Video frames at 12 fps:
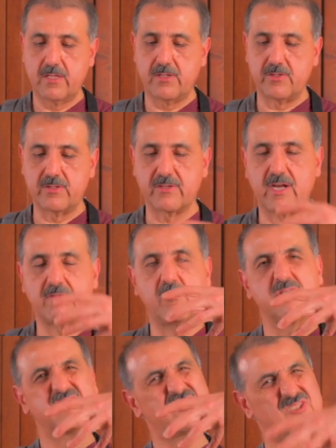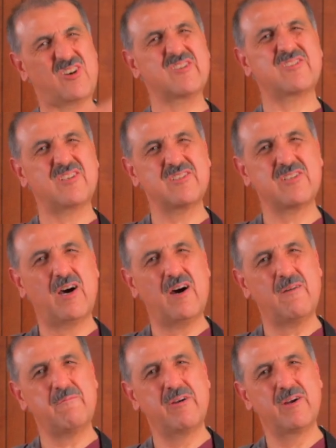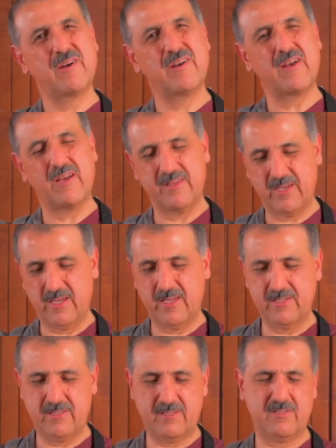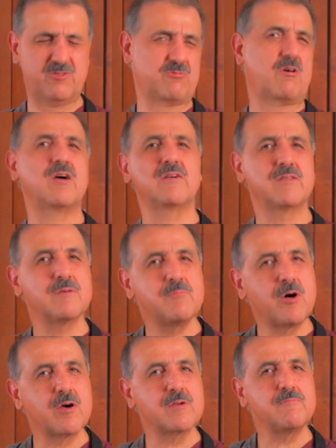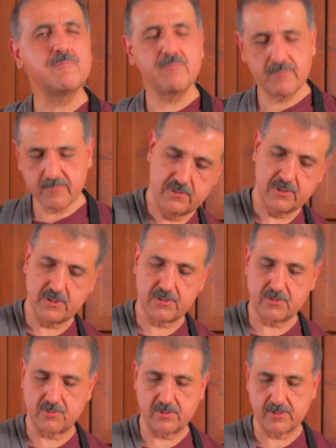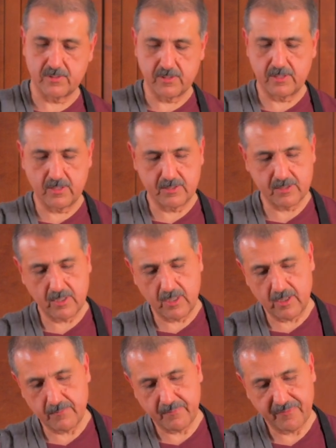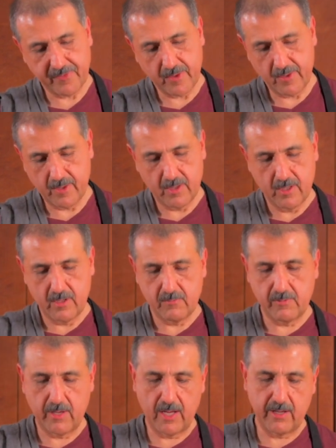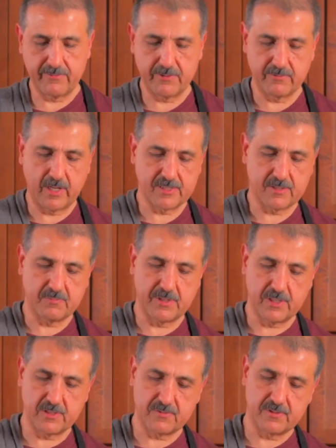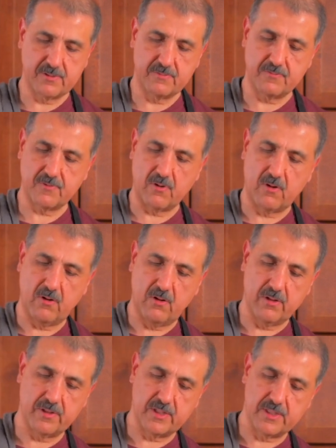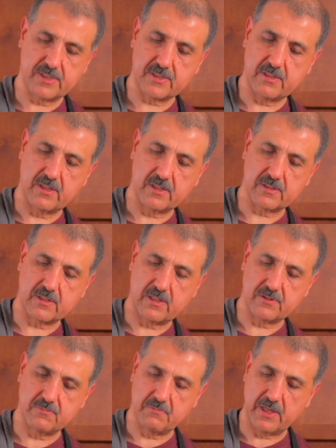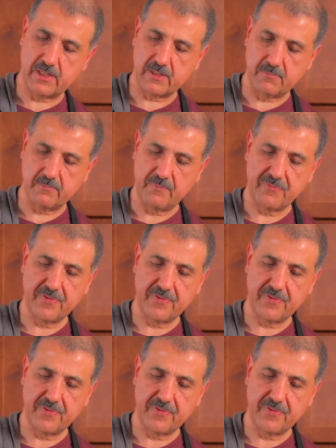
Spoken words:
you don't have all the sauce on top and then dry on the bottom, just drizzle it on top. We have the recipes for all of these things, how to make them,